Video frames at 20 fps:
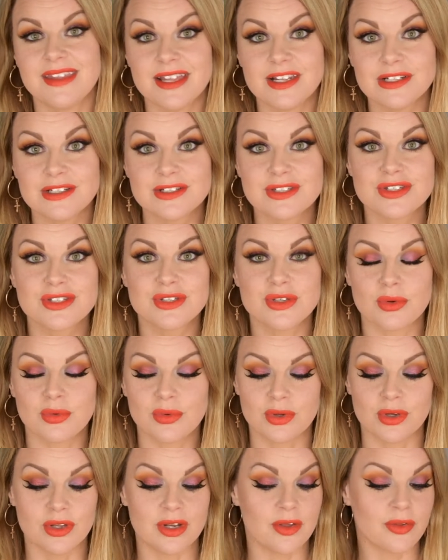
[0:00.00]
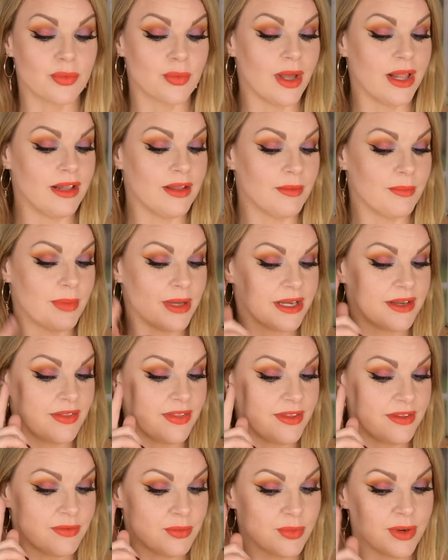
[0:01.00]
That looks so good as well. But
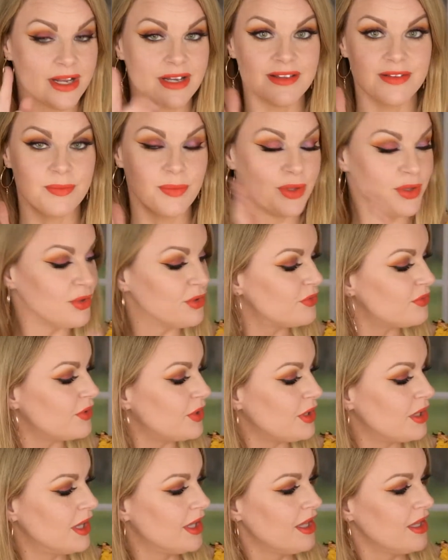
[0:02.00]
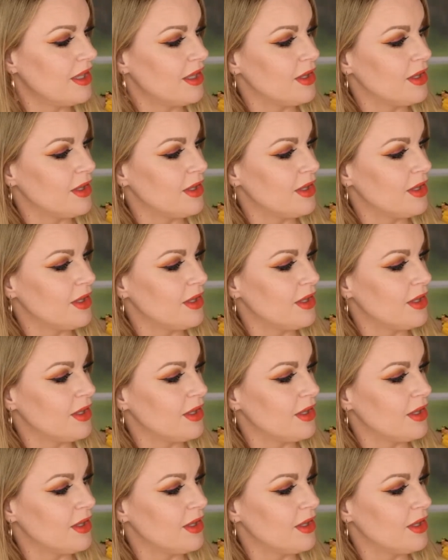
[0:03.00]
this red is beautiful